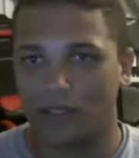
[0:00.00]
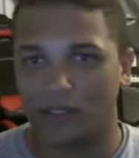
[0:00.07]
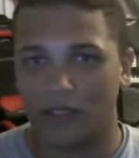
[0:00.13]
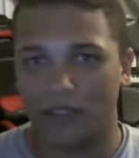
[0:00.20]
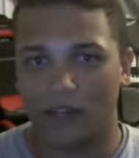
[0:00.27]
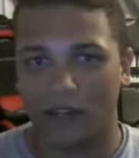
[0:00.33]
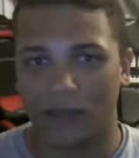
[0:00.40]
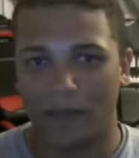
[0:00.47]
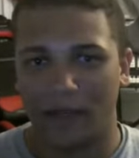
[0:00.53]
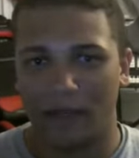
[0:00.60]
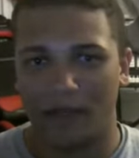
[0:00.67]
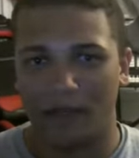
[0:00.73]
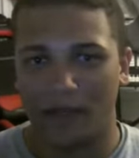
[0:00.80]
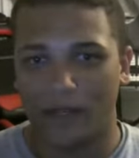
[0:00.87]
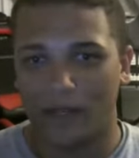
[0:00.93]
You know what I mean?
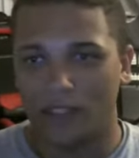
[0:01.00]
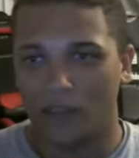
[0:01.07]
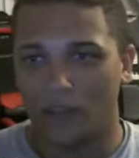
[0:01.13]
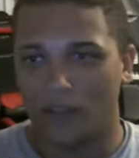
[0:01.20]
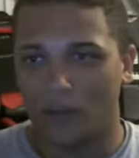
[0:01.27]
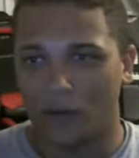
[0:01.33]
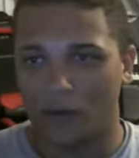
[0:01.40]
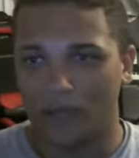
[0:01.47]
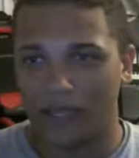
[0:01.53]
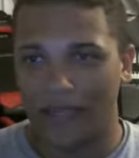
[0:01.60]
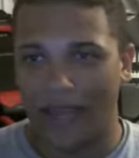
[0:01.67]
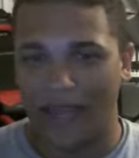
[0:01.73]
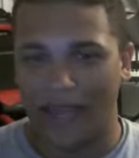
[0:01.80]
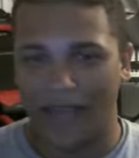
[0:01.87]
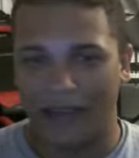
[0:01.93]
So they don't really
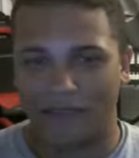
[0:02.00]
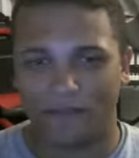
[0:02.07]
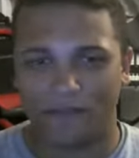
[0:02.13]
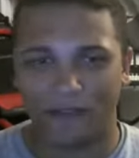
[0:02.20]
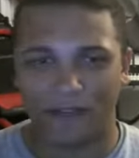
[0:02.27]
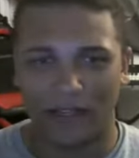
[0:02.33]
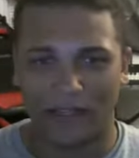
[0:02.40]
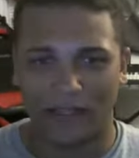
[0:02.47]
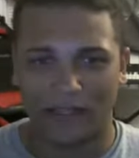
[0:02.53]
have uh,